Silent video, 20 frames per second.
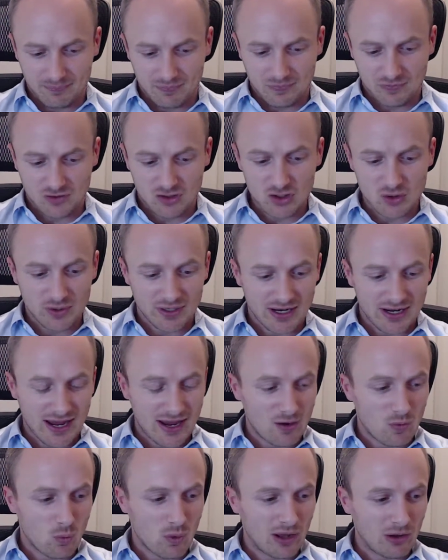do it in a
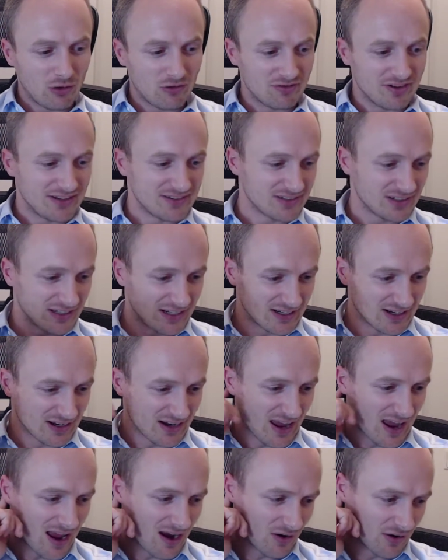well-ventilated
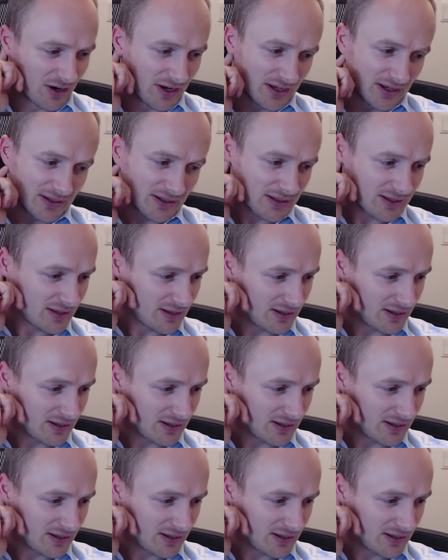area.